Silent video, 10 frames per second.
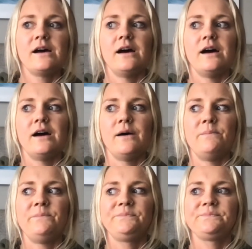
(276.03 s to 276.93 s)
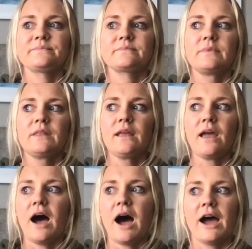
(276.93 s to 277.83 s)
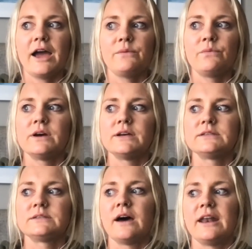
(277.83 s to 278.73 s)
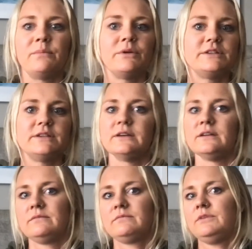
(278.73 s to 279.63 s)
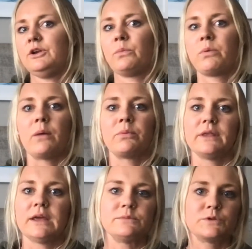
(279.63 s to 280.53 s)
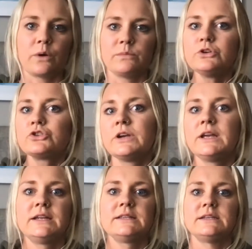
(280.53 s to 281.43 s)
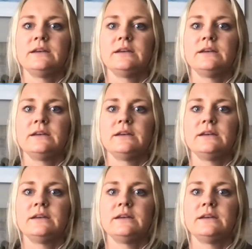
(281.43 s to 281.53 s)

I was not able to, properly absorb nutrients.